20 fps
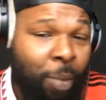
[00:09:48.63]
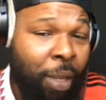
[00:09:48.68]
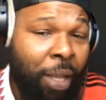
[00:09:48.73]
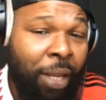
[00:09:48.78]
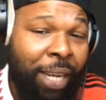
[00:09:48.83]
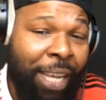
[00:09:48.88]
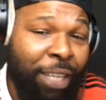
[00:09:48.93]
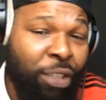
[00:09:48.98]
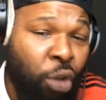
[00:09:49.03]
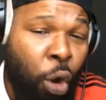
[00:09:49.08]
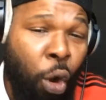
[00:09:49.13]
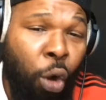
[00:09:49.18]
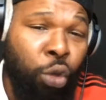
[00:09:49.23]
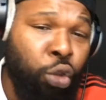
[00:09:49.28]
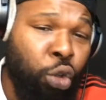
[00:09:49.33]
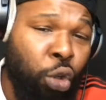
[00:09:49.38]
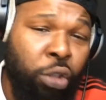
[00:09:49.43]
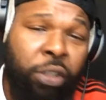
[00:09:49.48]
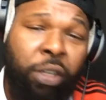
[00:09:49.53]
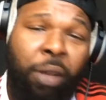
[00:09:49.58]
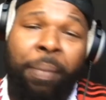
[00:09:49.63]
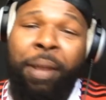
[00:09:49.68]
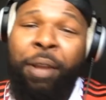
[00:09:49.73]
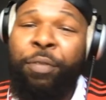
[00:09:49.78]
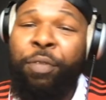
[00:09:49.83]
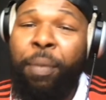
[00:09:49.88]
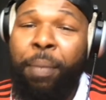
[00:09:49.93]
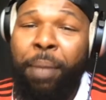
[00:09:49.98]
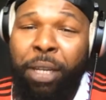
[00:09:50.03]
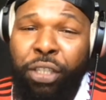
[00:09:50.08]
There's also some
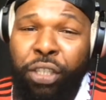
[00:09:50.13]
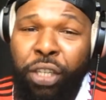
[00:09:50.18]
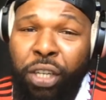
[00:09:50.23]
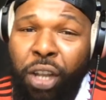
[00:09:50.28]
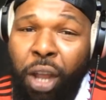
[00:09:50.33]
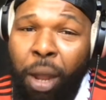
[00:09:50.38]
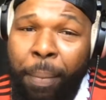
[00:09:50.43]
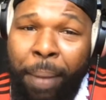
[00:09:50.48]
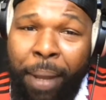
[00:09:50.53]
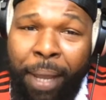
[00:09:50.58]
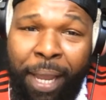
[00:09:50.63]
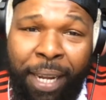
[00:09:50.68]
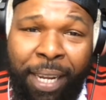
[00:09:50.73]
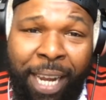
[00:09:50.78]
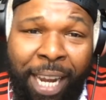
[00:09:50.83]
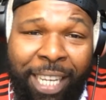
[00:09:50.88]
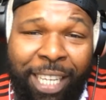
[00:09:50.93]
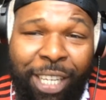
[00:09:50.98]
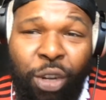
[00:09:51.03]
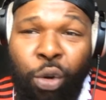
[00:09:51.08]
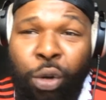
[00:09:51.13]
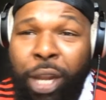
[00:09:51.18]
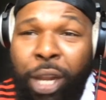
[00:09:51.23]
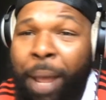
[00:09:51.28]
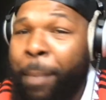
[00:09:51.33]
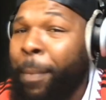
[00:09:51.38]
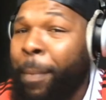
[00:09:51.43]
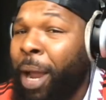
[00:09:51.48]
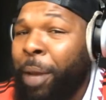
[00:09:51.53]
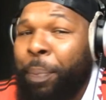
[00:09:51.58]
information coming in that, you know, there
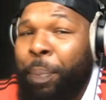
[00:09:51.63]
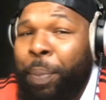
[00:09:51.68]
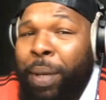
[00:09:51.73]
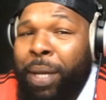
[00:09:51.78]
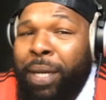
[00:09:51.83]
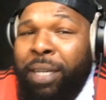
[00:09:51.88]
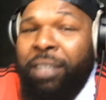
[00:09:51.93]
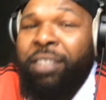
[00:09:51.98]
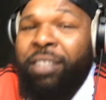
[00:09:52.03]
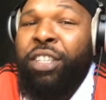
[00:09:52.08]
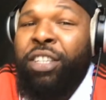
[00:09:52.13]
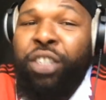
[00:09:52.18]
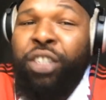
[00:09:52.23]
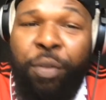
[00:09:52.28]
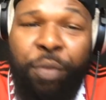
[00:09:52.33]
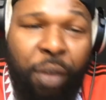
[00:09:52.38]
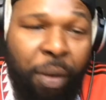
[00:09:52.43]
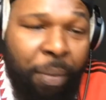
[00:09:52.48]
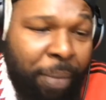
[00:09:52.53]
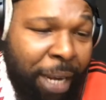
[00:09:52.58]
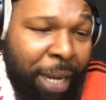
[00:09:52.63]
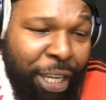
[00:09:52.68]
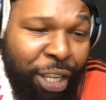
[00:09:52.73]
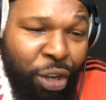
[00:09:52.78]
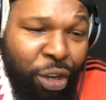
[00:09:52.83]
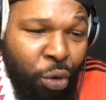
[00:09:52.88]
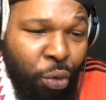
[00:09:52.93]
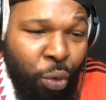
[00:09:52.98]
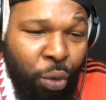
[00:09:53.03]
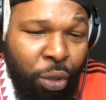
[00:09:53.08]
might be a decision from Lenny
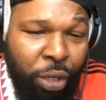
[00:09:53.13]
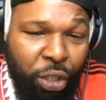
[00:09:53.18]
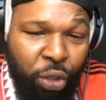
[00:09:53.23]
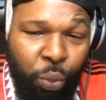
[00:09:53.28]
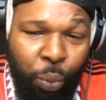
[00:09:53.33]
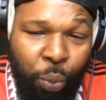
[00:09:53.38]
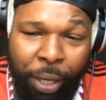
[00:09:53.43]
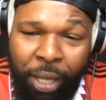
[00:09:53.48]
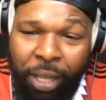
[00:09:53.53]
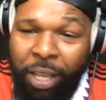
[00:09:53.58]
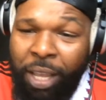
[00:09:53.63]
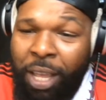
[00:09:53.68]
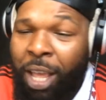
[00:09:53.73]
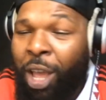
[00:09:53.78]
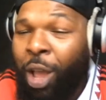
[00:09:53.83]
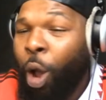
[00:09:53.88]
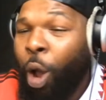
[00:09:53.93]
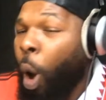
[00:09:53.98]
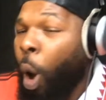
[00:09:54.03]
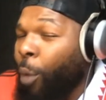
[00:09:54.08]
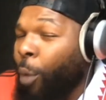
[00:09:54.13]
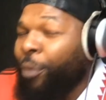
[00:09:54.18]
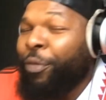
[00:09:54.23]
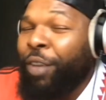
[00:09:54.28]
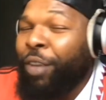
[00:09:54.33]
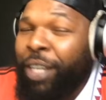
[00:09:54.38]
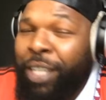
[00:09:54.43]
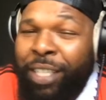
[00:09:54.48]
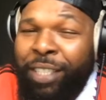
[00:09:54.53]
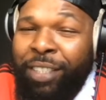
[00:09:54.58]
Euro this week.
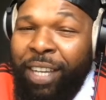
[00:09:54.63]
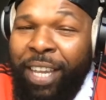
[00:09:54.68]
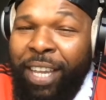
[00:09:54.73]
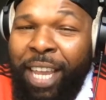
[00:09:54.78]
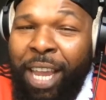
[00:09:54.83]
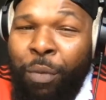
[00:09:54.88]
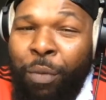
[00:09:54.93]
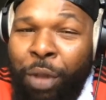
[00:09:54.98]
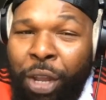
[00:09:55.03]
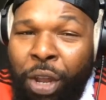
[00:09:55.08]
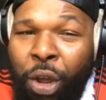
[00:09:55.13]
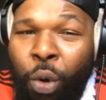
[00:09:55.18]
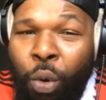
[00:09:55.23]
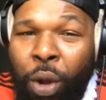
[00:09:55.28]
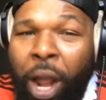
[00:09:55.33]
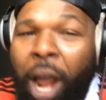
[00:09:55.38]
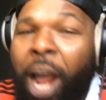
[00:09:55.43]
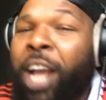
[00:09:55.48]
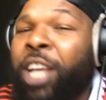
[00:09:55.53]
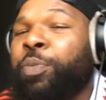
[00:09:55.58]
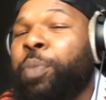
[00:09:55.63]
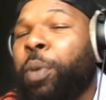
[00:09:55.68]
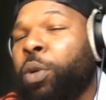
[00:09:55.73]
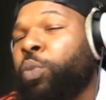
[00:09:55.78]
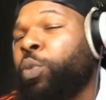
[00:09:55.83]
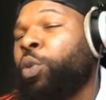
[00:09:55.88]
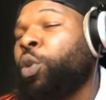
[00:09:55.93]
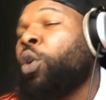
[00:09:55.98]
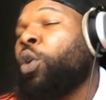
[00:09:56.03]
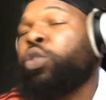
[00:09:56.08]
Hopefully, he's a here we go, guys. But
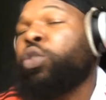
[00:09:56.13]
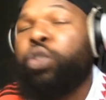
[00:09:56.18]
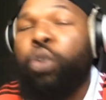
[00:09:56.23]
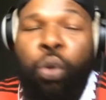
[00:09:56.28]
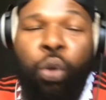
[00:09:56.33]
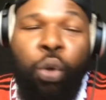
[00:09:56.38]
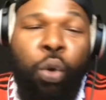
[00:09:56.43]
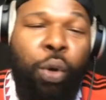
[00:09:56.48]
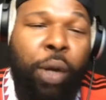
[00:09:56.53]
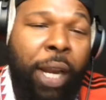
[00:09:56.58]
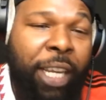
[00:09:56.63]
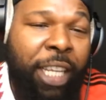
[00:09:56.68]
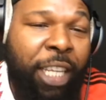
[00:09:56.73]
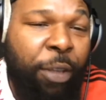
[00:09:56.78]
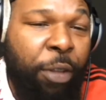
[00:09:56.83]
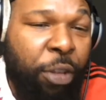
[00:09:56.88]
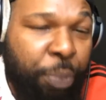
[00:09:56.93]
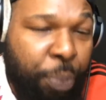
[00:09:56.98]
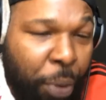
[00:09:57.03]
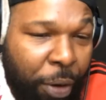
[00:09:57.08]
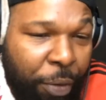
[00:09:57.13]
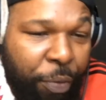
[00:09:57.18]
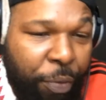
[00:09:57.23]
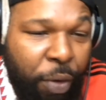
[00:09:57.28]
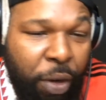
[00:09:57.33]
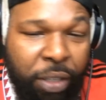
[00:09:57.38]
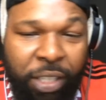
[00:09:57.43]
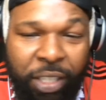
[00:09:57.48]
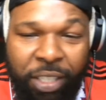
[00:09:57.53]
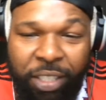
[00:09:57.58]
we also know that his
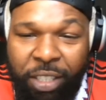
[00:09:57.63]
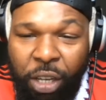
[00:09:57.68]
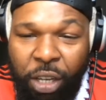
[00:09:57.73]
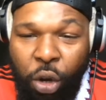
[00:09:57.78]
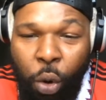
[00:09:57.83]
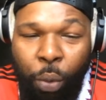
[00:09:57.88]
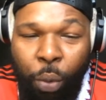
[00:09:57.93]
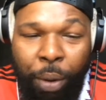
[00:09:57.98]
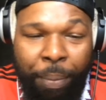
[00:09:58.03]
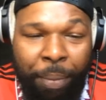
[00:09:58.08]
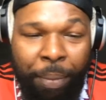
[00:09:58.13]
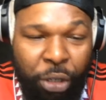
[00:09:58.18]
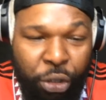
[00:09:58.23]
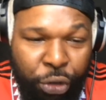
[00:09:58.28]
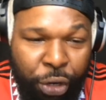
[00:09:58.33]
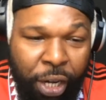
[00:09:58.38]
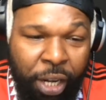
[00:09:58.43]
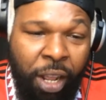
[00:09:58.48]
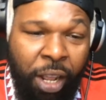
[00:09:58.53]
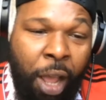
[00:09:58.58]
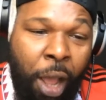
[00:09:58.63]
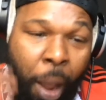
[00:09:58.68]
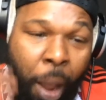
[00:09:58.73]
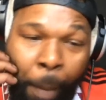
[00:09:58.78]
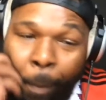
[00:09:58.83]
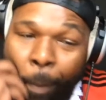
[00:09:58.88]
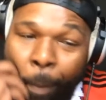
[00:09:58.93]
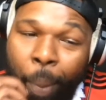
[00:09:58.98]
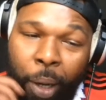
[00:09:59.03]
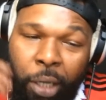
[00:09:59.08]
preference is to go with Madrid,
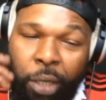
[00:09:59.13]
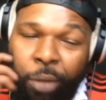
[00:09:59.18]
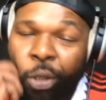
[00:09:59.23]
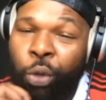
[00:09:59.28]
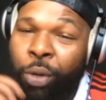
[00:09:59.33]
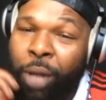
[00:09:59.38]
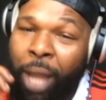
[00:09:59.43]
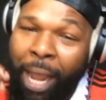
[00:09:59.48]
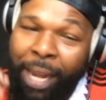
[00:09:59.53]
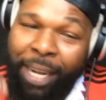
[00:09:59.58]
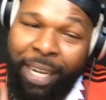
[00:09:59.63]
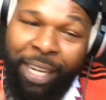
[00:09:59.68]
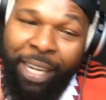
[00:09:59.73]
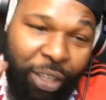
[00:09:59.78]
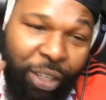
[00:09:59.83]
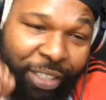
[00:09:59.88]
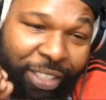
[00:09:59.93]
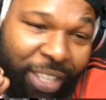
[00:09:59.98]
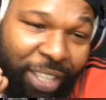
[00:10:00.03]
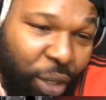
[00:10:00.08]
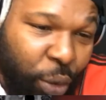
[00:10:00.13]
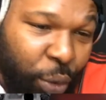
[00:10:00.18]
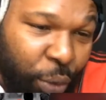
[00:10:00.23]
but United are still